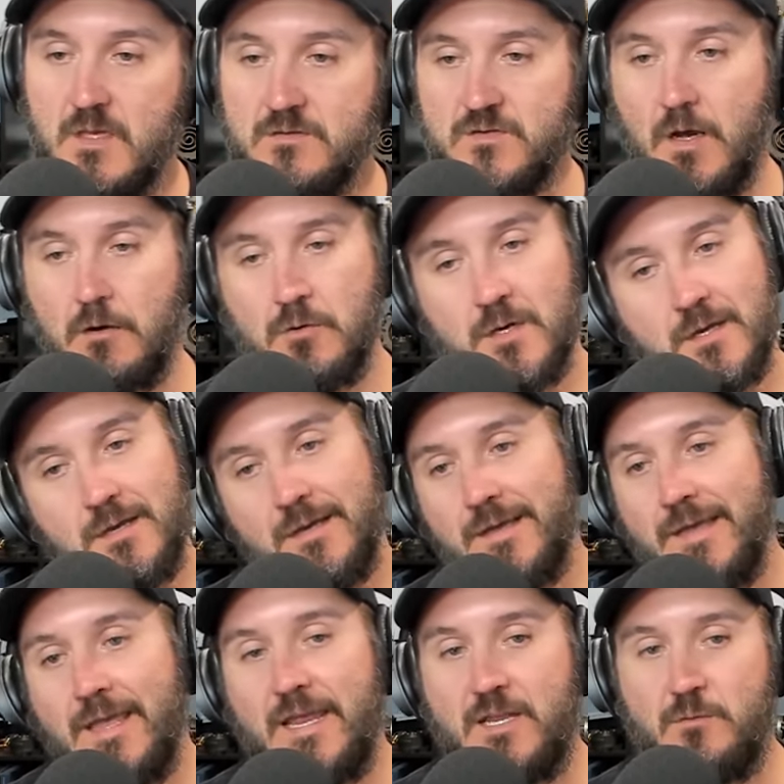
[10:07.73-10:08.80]
So
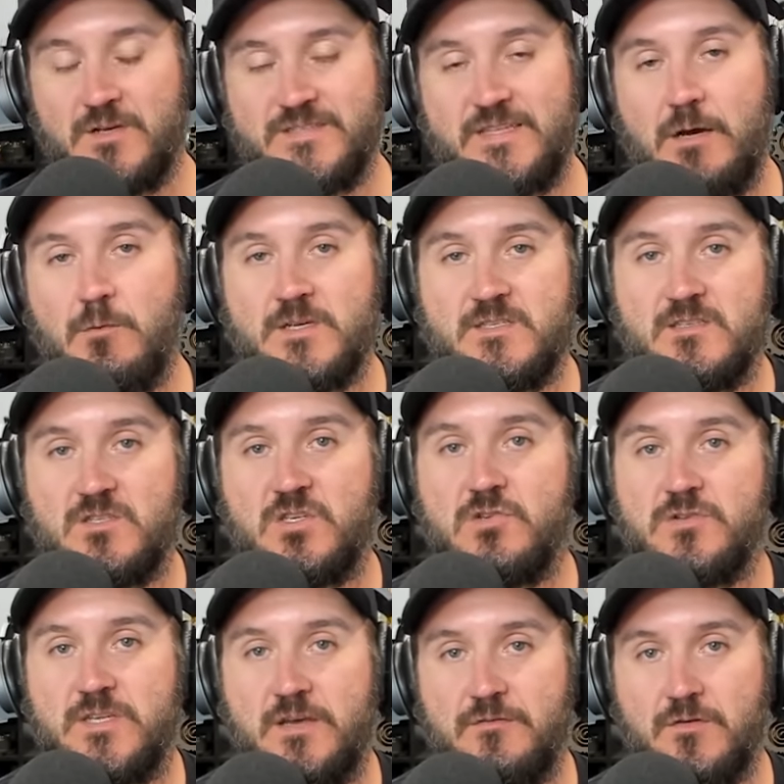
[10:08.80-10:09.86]
anyways, that wasn't
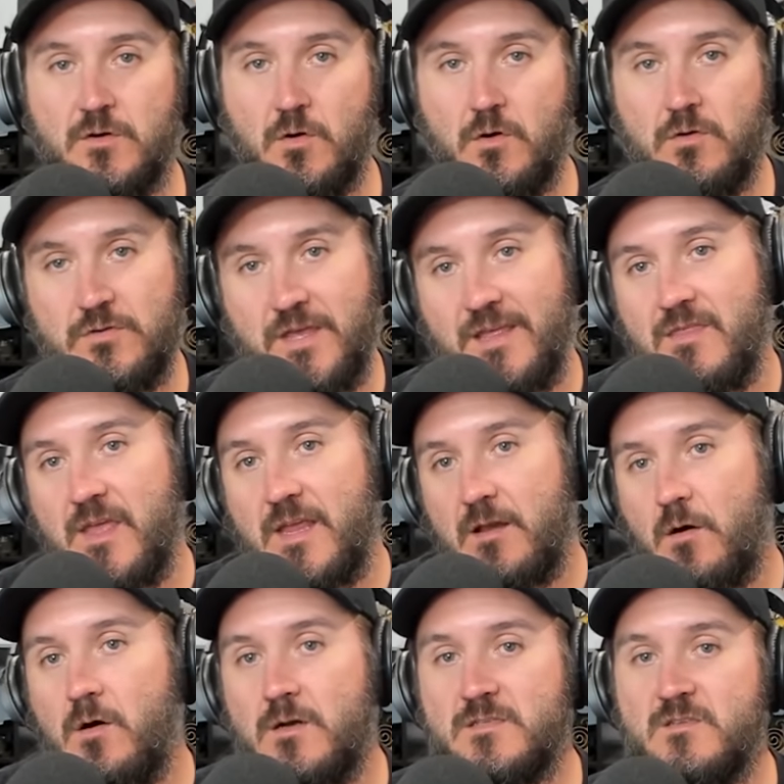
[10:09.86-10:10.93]
too difficult. And then
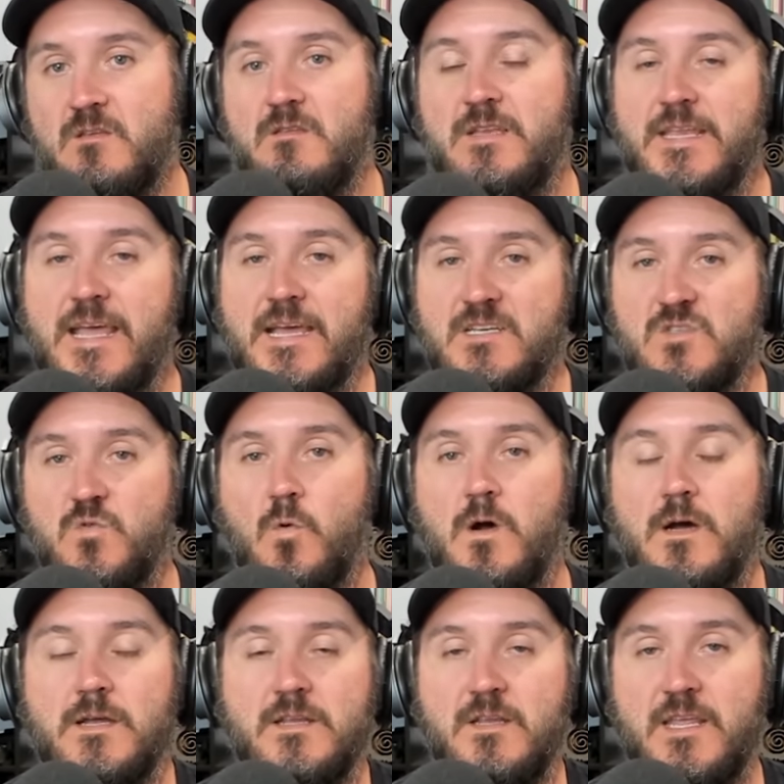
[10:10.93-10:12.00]
on to the next
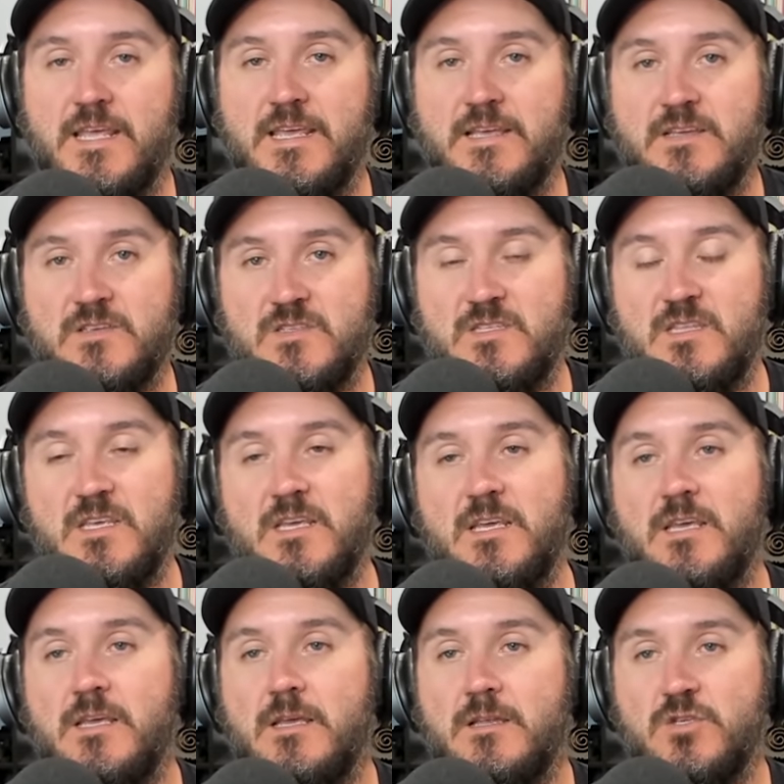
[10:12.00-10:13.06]
one is
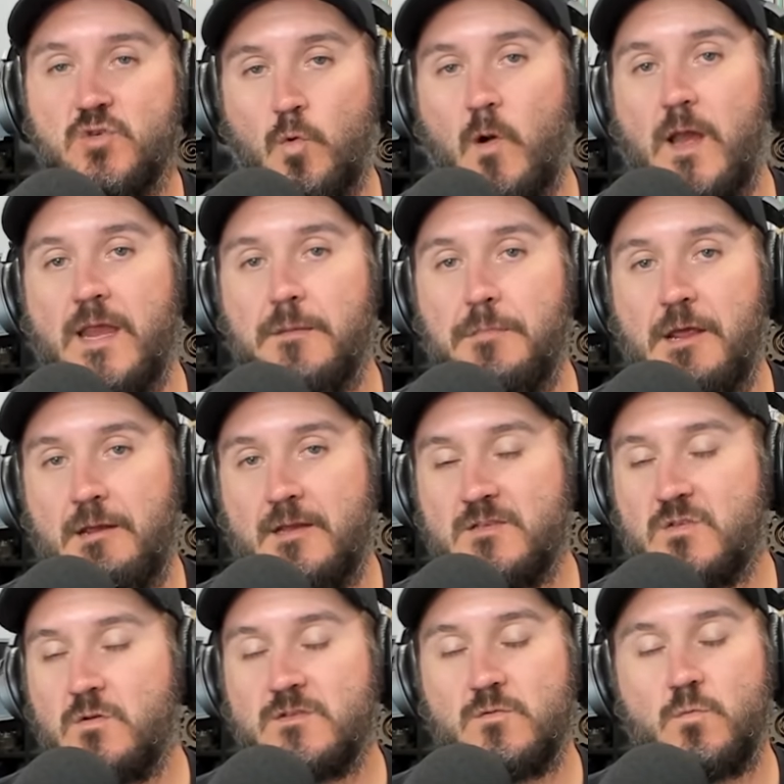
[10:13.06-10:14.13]
the drain pan.
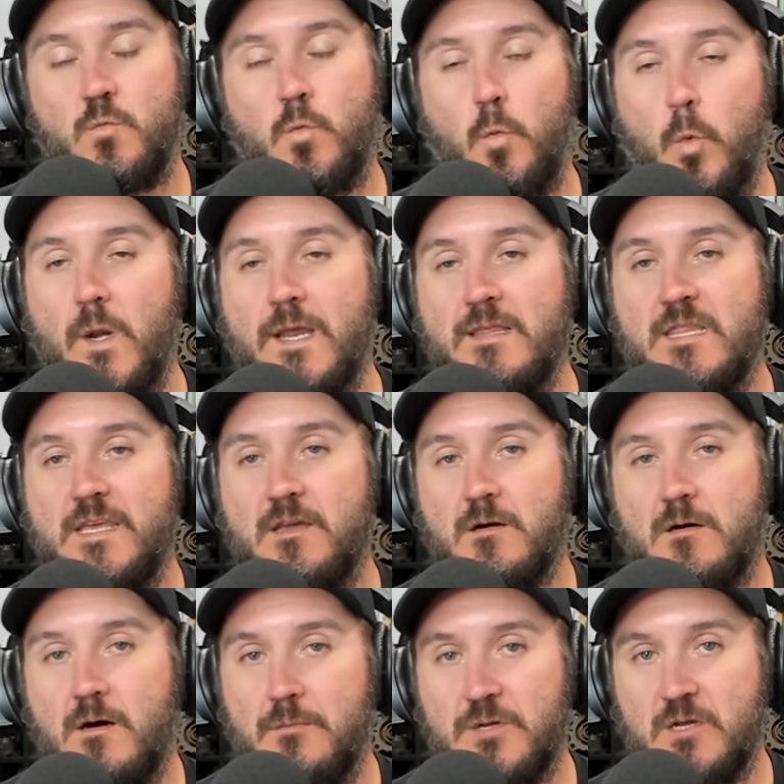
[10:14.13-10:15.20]
So it's really
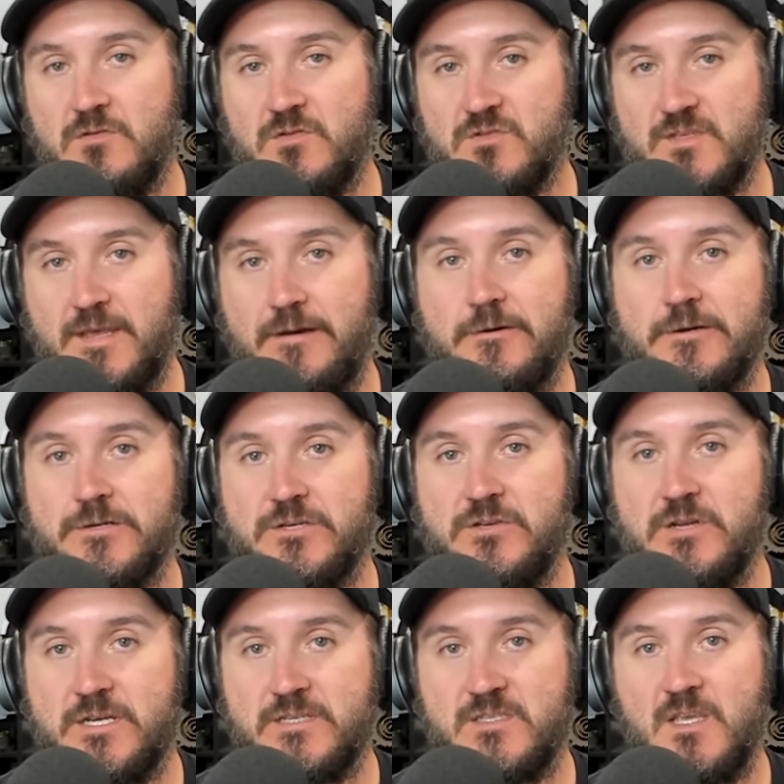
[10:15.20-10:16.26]
common on those Carrier
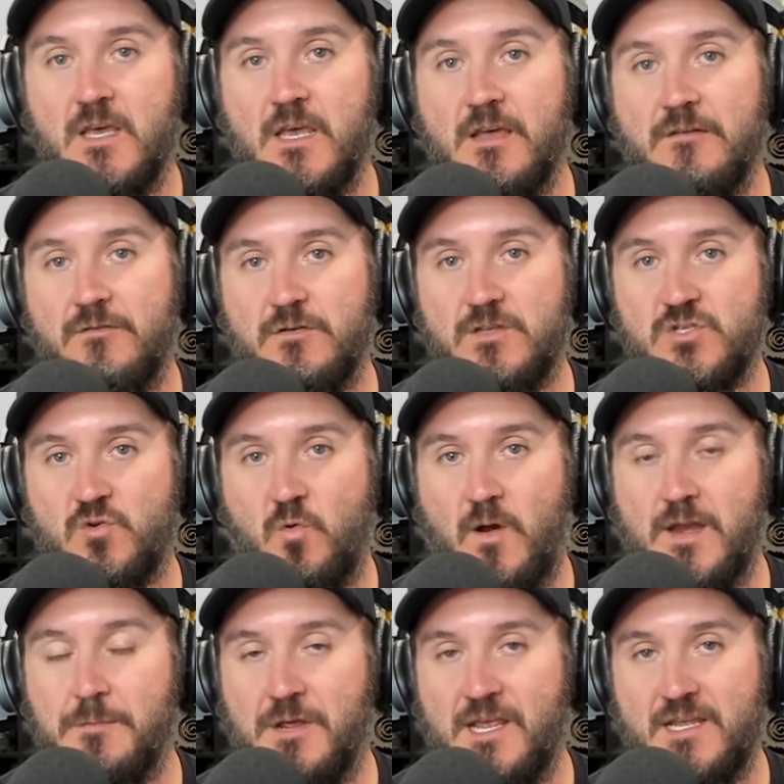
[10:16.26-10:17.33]
units for the
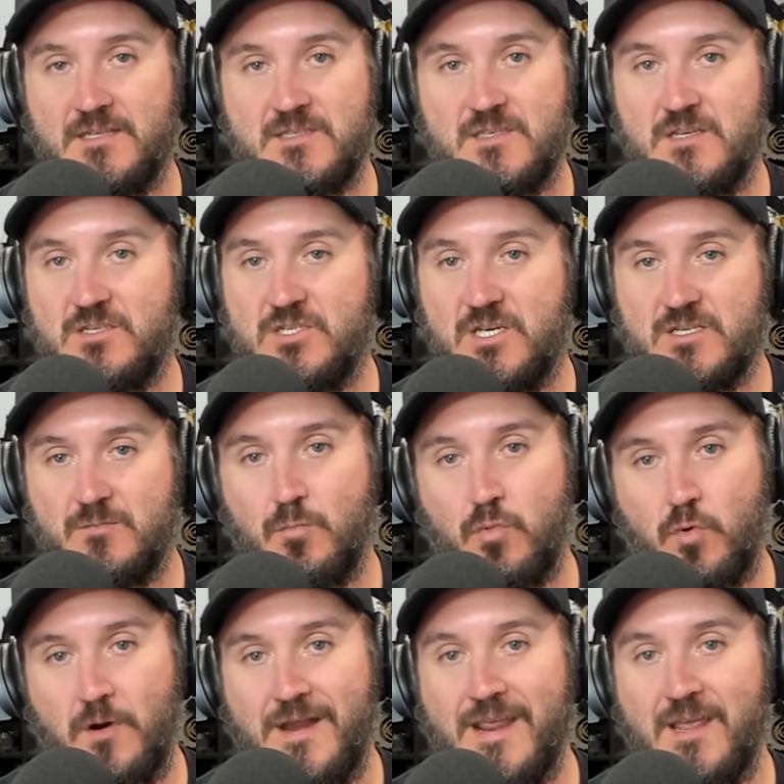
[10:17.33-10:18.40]
drain pans to just
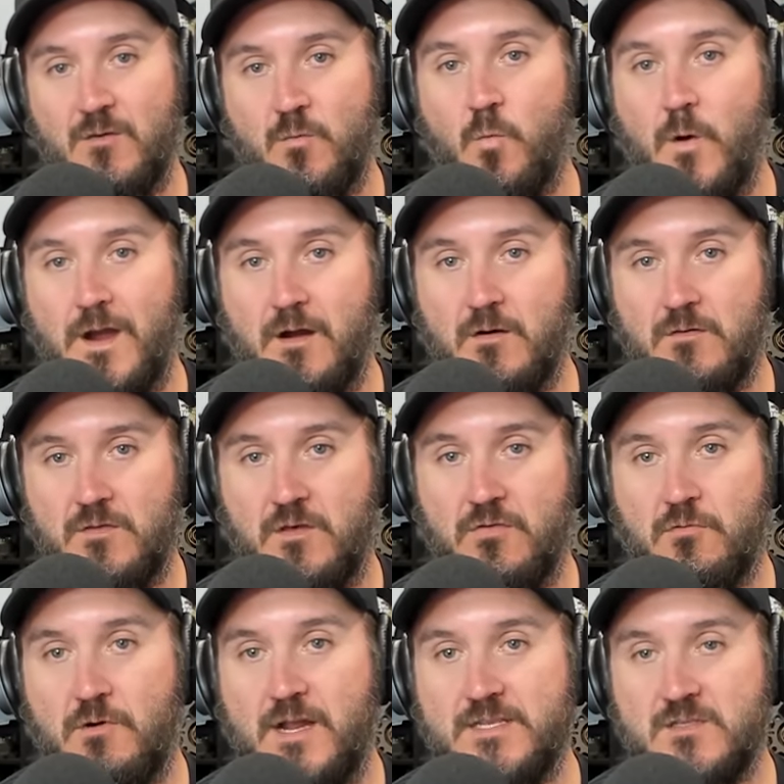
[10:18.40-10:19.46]
break where the
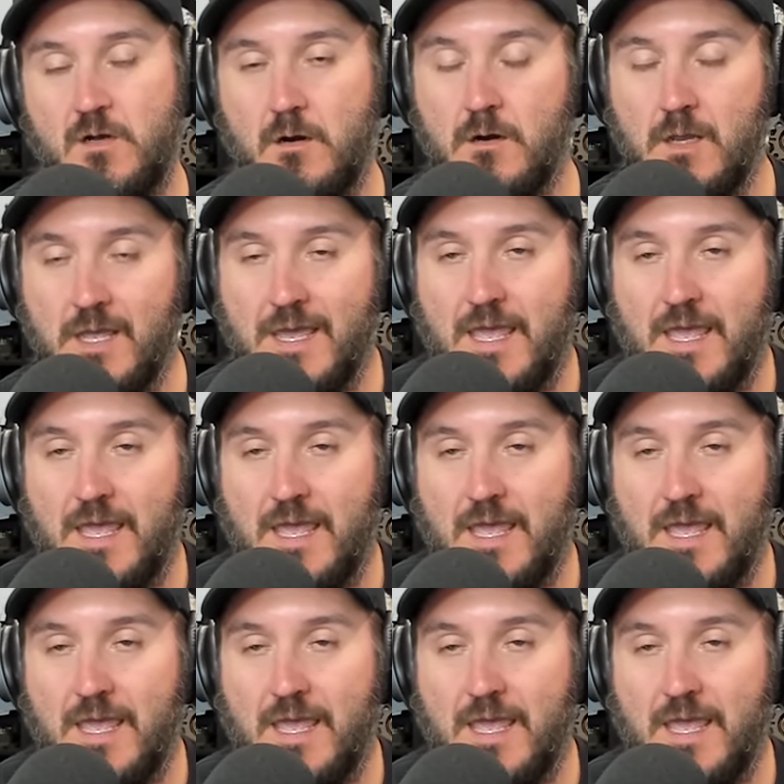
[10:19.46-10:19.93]
threads are.